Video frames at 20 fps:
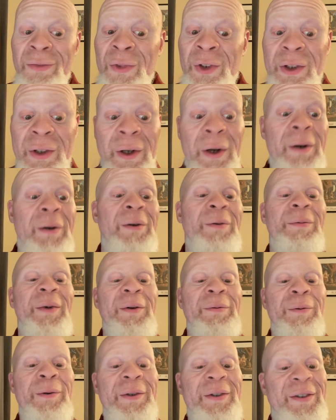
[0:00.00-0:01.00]
yo, my
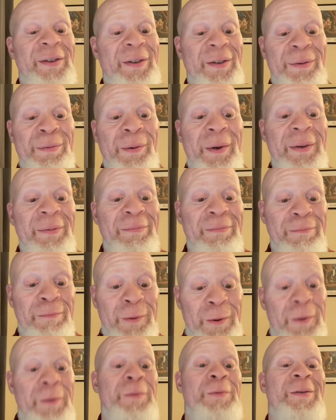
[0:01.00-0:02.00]
voice just went,
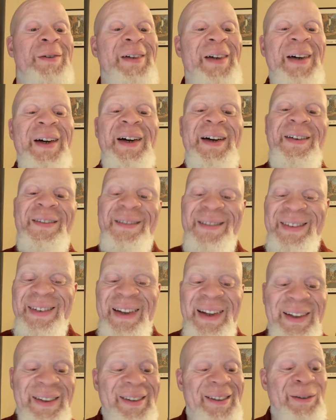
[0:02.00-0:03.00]
woo.
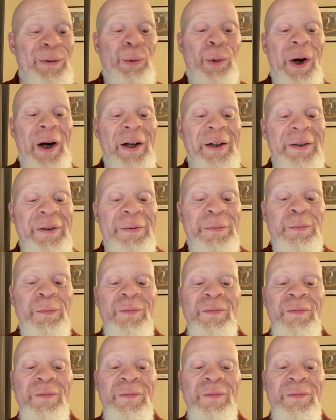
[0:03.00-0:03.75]
This one,